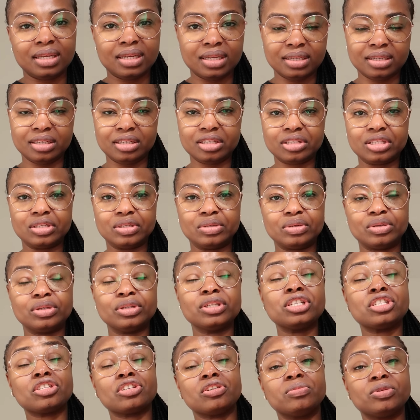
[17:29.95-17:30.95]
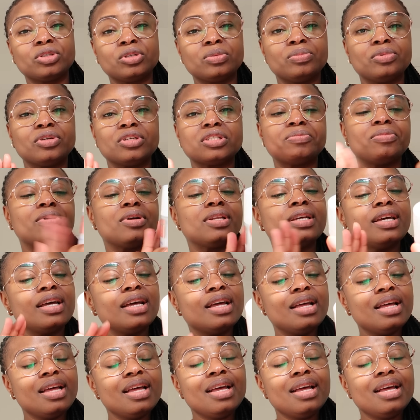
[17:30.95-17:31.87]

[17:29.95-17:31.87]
in the description box. But